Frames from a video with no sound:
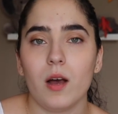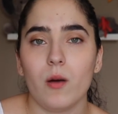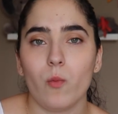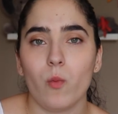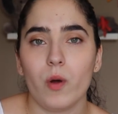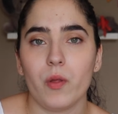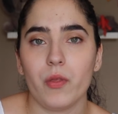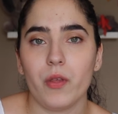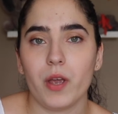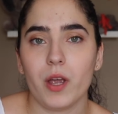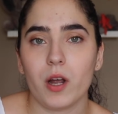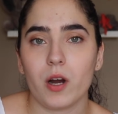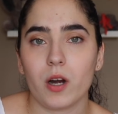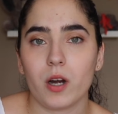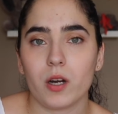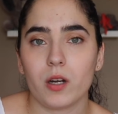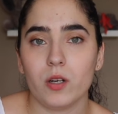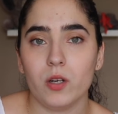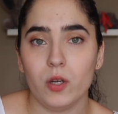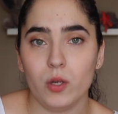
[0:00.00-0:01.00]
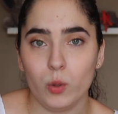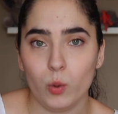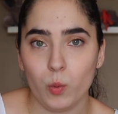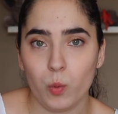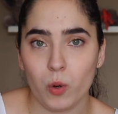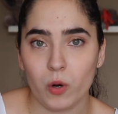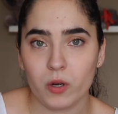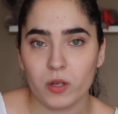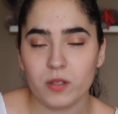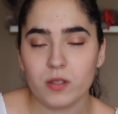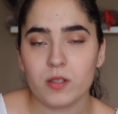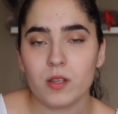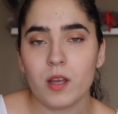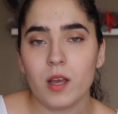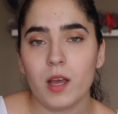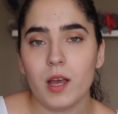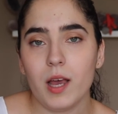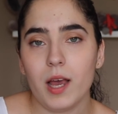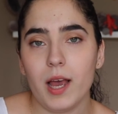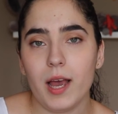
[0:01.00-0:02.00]
when they are newborns,
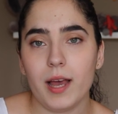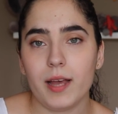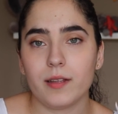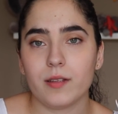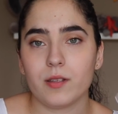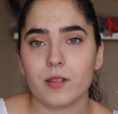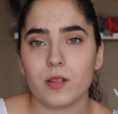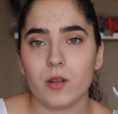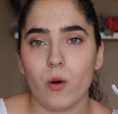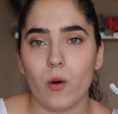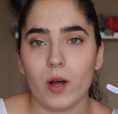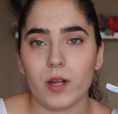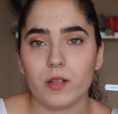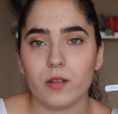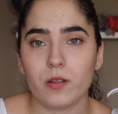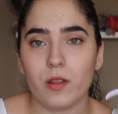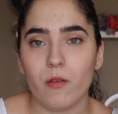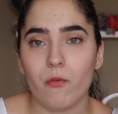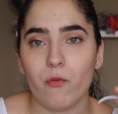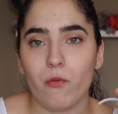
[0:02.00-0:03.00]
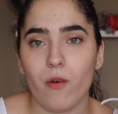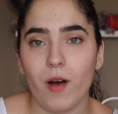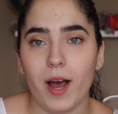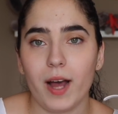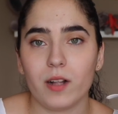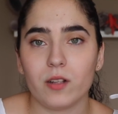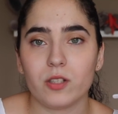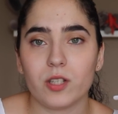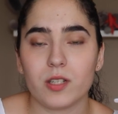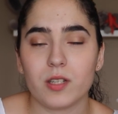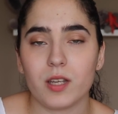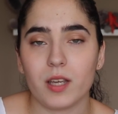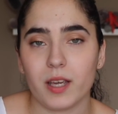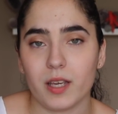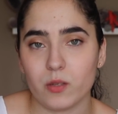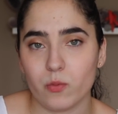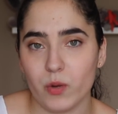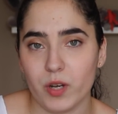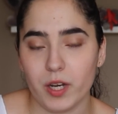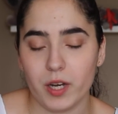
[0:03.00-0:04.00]
and so I took the file just in
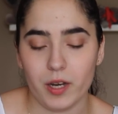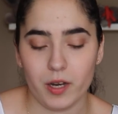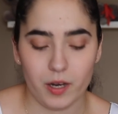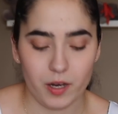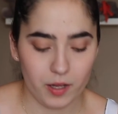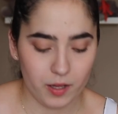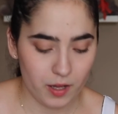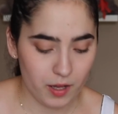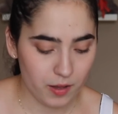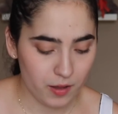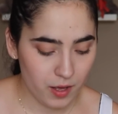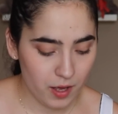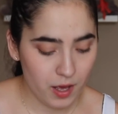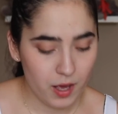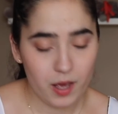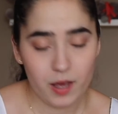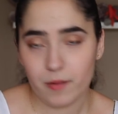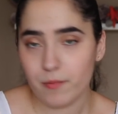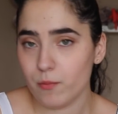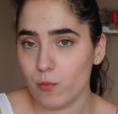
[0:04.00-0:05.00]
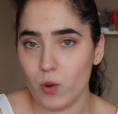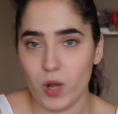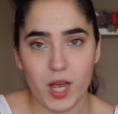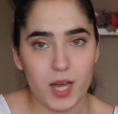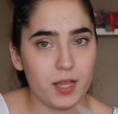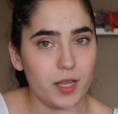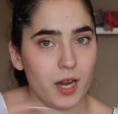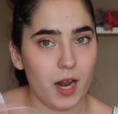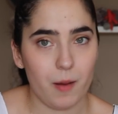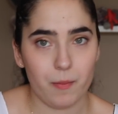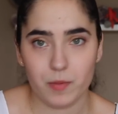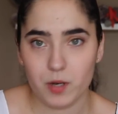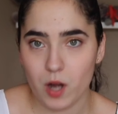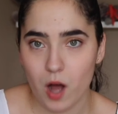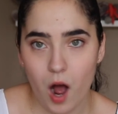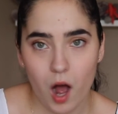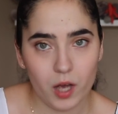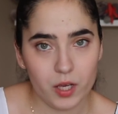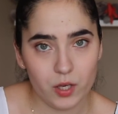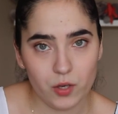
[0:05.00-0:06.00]
case we needed it. We ended up
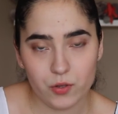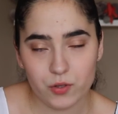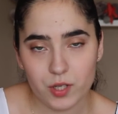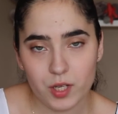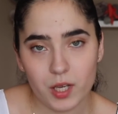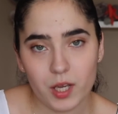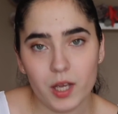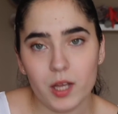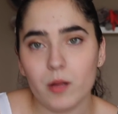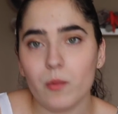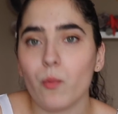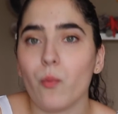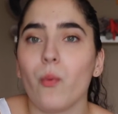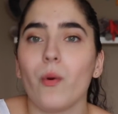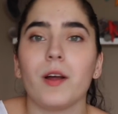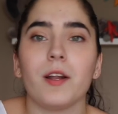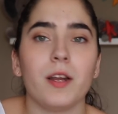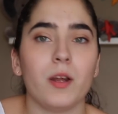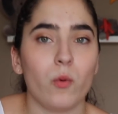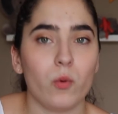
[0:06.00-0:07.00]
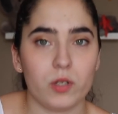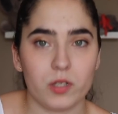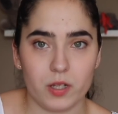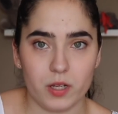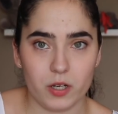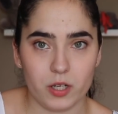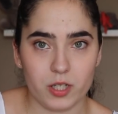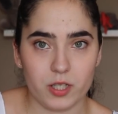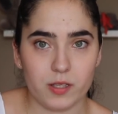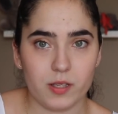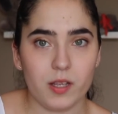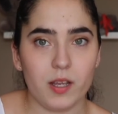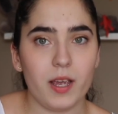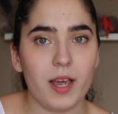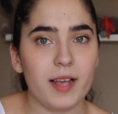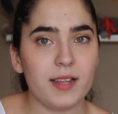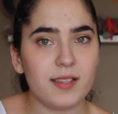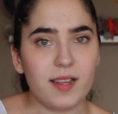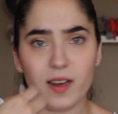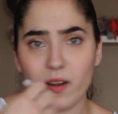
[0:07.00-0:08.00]
not using it, but it was there just in
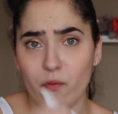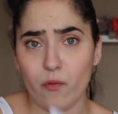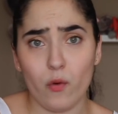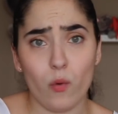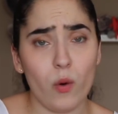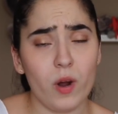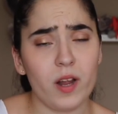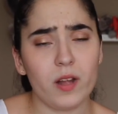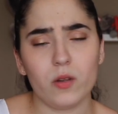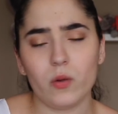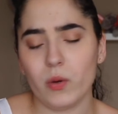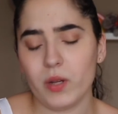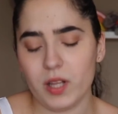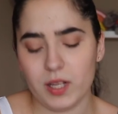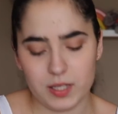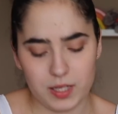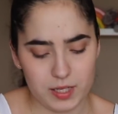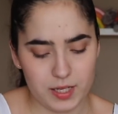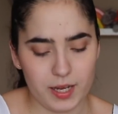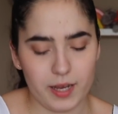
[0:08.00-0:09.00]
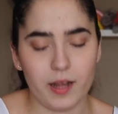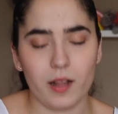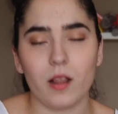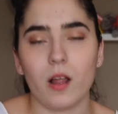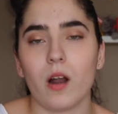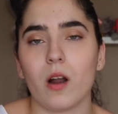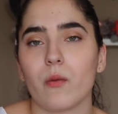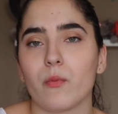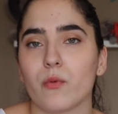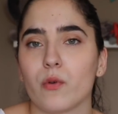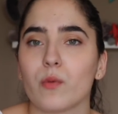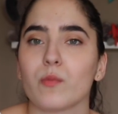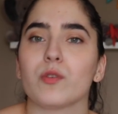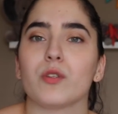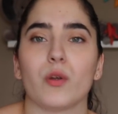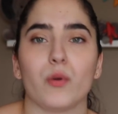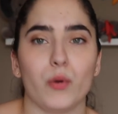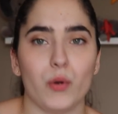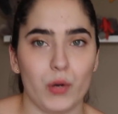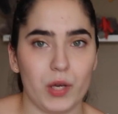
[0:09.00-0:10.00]
case, and if you want to do it, doesn't take a lot of room,
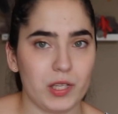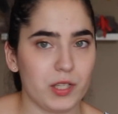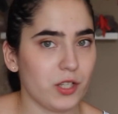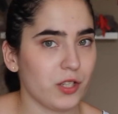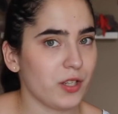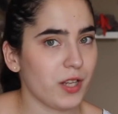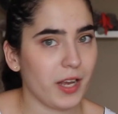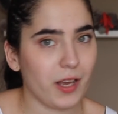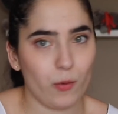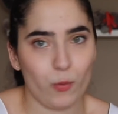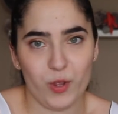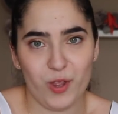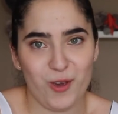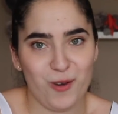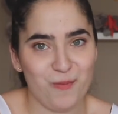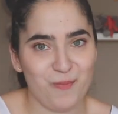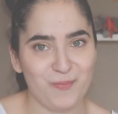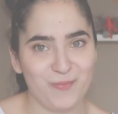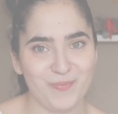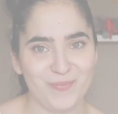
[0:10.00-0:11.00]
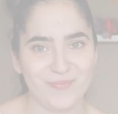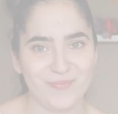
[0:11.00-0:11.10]
so you can just take it with you.